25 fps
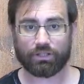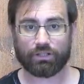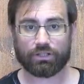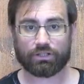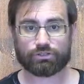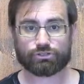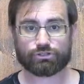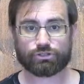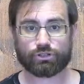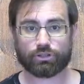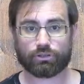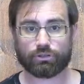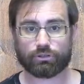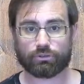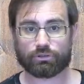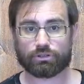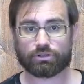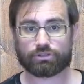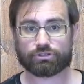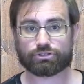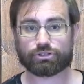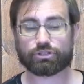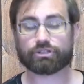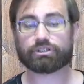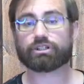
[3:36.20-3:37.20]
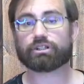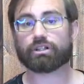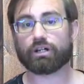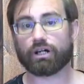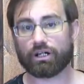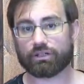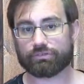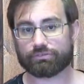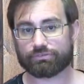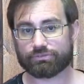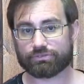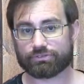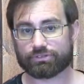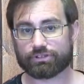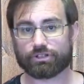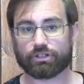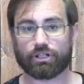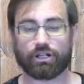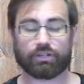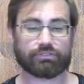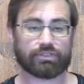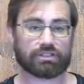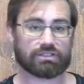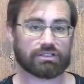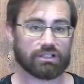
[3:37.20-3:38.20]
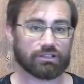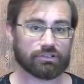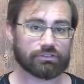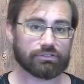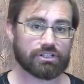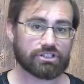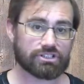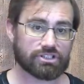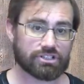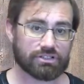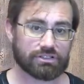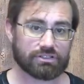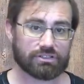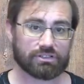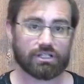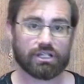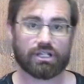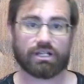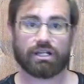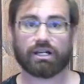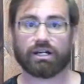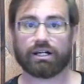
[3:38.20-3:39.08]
So turn it off. Turn off the television,